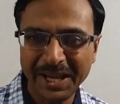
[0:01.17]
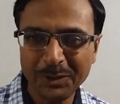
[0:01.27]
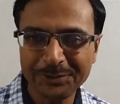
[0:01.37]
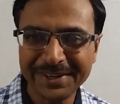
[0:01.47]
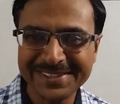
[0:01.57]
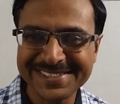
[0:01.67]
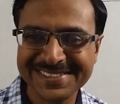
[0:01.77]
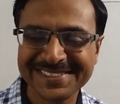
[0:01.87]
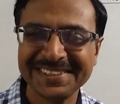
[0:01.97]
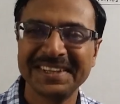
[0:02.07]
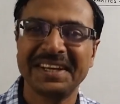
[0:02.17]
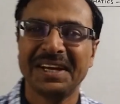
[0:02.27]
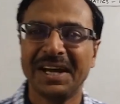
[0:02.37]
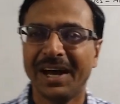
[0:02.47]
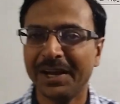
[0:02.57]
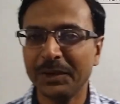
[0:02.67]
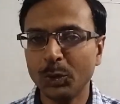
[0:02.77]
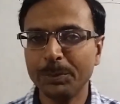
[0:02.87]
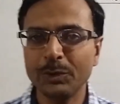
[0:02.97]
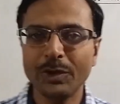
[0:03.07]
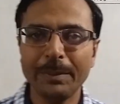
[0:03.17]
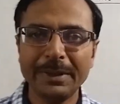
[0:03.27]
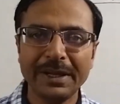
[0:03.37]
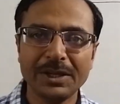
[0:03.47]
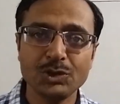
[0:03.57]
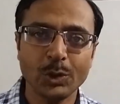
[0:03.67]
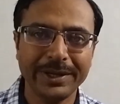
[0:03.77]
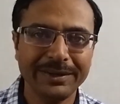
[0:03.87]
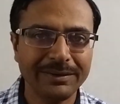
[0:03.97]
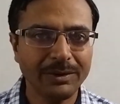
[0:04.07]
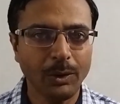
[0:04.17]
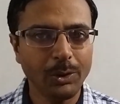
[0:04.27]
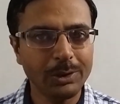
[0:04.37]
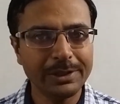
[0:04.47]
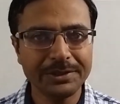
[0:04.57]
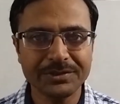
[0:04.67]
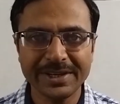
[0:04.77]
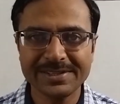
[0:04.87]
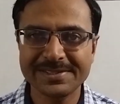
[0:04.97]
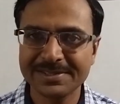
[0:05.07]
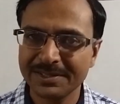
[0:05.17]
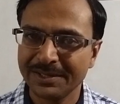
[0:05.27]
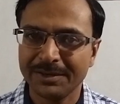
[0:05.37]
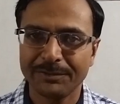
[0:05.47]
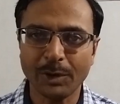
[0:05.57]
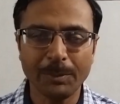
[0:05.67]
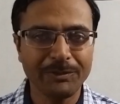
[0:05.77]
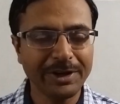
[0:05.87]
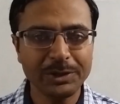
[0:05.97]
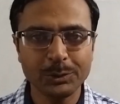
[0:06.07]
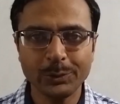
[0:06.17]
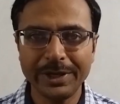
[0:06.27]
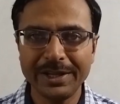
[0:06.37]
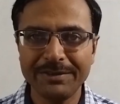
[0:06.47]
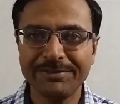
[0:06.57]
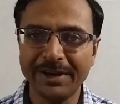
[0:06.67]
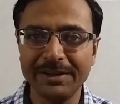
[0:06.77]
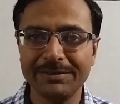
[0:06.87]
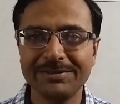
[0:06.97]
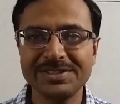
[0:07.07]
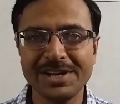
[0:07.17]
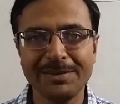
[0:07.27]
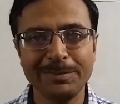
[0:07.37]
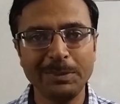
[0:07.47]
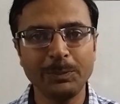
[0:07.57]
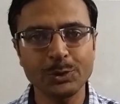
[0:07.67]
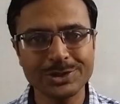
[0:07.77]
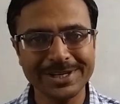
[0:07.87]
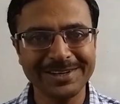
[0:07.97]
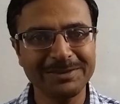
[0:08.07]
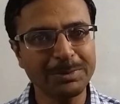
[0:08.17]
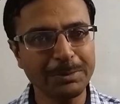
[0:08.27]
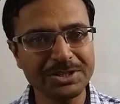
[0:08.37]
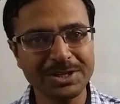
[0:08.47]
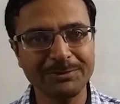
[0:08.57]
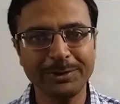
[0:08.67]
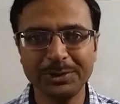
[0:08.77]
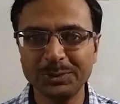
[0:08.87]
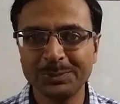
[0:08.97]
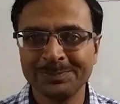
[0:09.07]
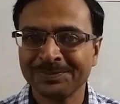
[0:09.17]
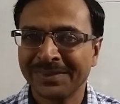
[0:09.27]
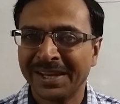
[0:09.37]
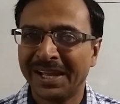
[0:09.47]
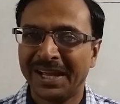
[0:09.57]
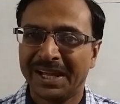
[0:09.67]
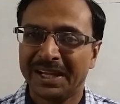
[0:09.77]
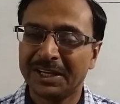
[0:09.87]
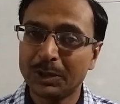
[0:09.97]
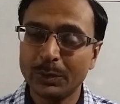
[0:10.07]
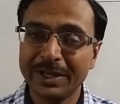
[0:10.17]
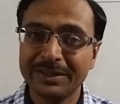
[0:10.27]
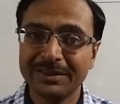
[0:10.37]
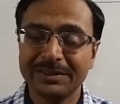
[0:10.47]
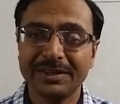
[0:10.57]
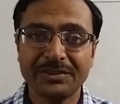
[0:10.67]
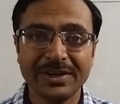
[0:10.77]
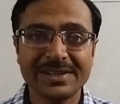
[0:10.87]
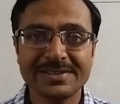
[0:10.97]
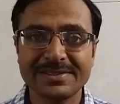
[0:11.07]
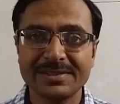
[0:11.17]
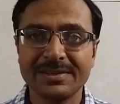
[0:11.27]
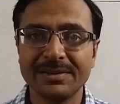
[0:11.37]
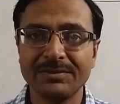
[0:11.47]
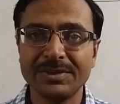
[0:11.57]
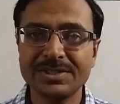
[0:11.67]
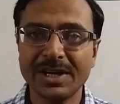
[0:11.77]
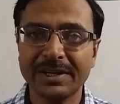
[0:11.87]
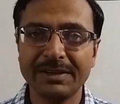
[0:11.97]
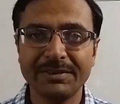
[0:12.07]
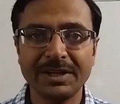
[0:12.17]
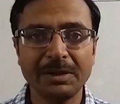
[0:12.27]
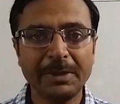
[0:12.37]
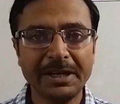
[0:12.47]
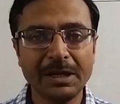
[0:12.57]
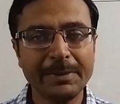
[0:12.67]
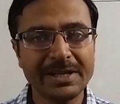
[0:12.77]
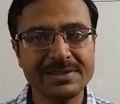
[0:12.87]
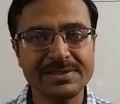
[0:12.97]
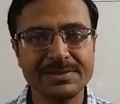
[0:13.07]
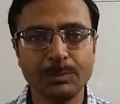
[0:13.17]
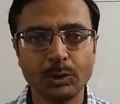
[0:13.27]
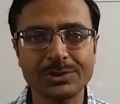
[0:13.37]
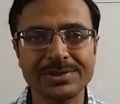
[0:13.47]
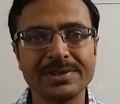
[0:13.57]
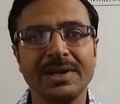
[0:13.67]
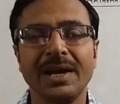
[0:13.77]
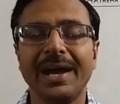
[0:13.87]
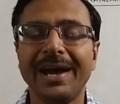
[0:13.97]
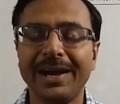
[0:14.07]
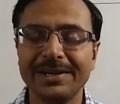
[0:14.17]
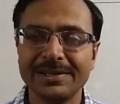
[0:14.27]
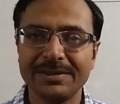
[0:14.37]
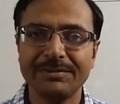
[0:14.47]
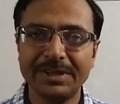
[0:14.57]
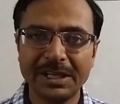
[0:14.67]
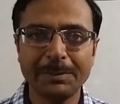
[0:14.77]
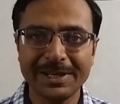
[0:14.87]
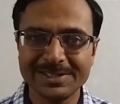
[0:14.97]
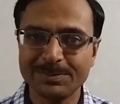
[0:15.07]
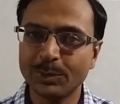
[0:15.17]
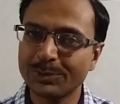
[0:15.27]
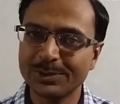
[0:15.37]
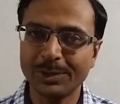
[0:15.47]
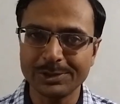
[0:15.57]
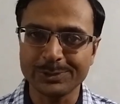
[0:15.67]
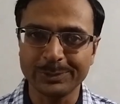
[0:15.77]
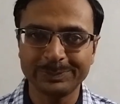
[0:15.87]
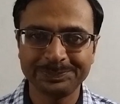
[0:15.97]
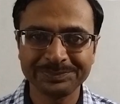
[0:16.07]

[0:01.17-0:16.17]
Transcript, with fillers: Hello friends, I hope you have been enjoying all the tricks from 1 to 25 which I have been posting and publishing for you, including the tricks which are given in mental maths books and Vedic maths books also.